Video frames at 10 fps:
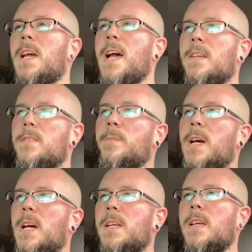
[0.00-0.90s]
axle
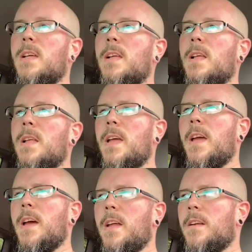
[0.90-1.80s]
back.
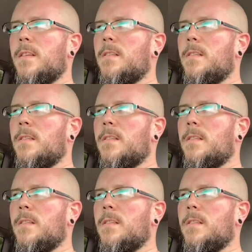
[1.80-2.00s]
And